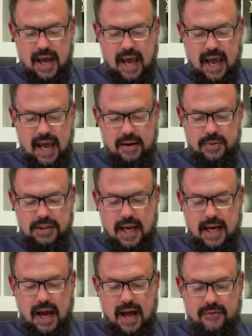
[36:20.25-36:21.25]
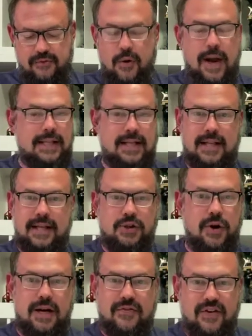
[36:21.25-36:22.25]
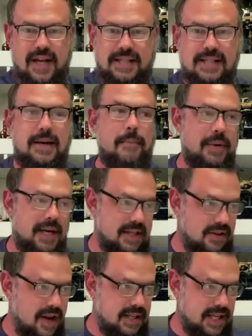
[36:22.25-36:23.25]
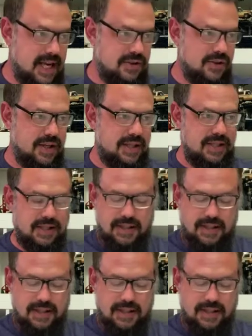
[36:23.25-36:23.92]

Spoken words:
and was like frantically trying to find somebody in Los Angeles.